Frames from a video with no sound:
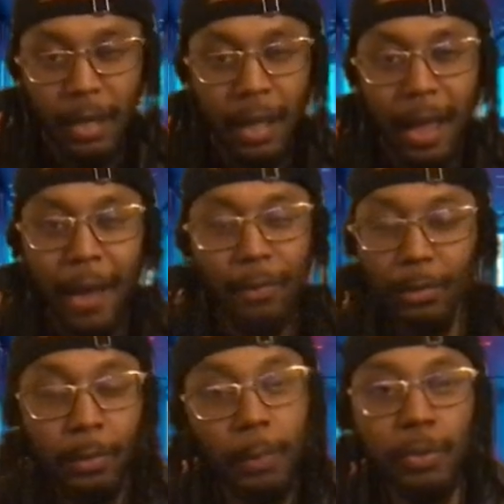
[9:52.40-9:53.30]
I don't
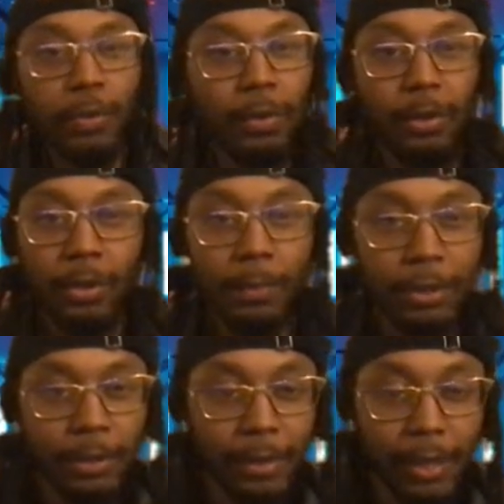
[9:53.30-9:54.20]
know what was going on
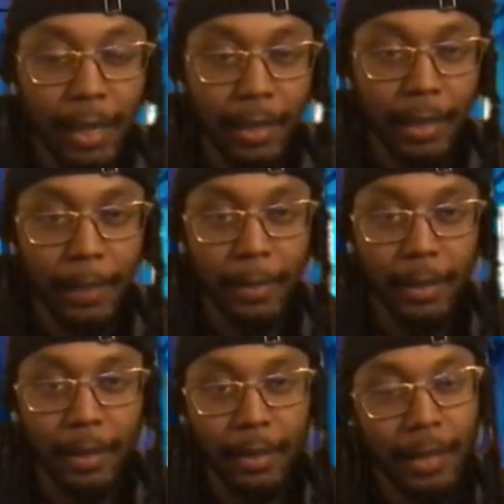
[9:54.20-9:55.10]
with you tonight. You know I
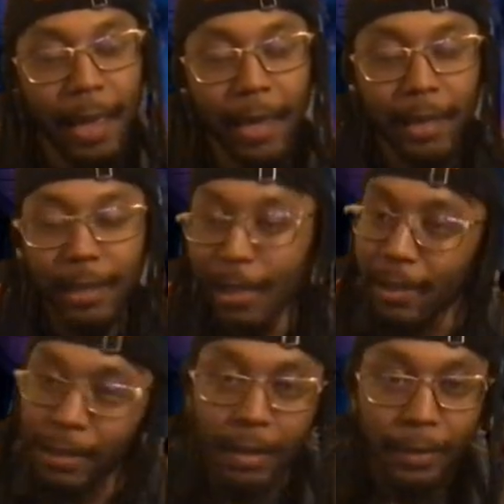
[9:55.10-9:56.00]
mean, I ain't like
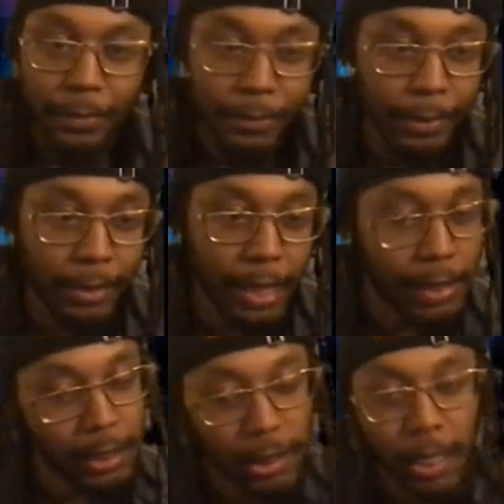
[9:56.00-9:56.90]
it at all for real.
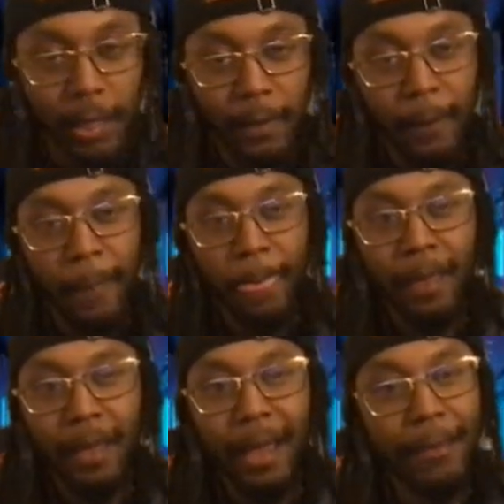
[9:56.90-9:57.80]
Casey Jay,
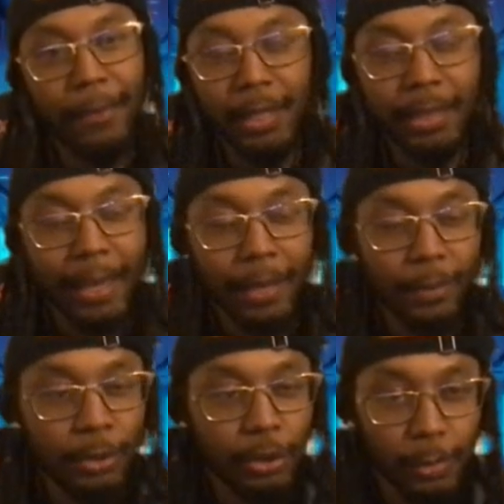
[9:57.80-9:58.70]
I ain't really like
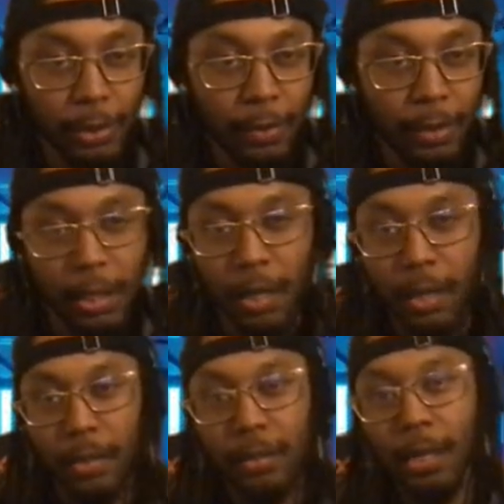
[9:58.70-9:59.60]
what you was doing at
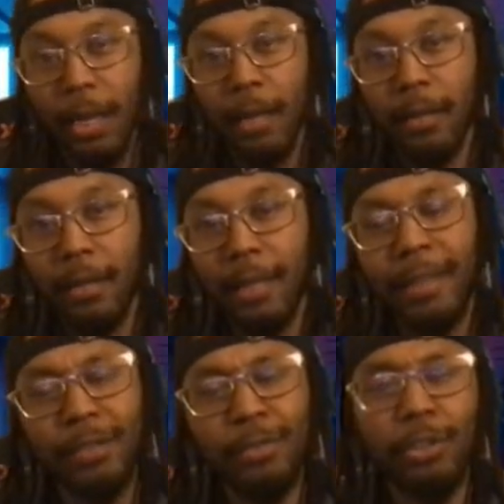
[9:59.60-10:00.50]
all. I
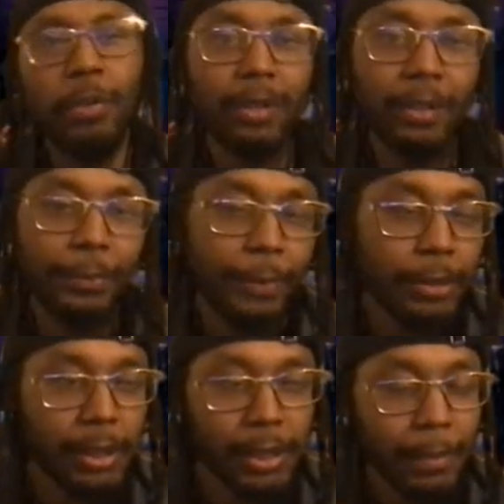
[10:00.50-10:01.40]
think you choked in the
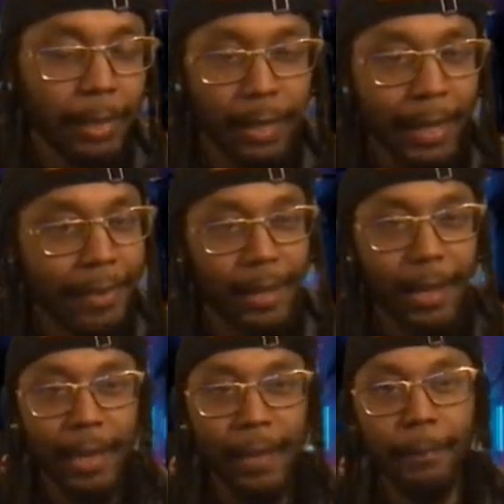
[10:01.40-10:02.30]
first or something like that. I think
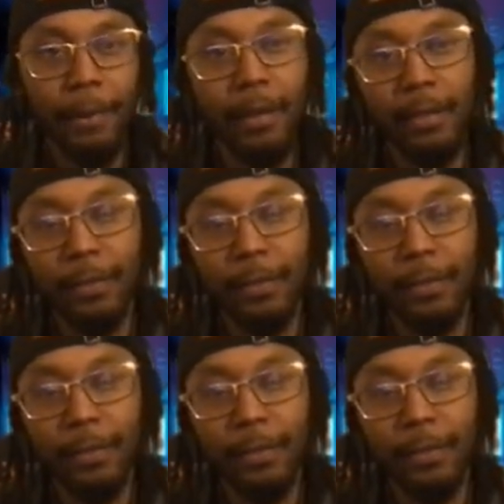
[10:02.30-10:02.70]
I gave Bonnie the